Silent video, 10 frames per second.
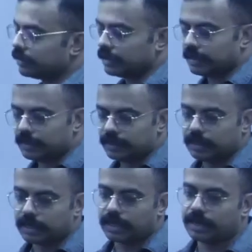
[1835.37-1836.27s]
does. It
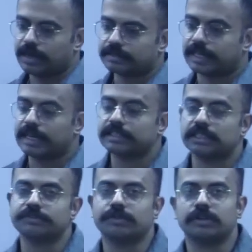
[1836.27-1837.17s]
conducts
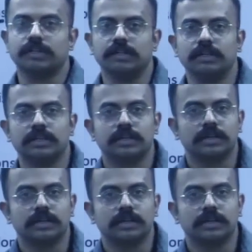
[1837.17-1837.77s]
elections for the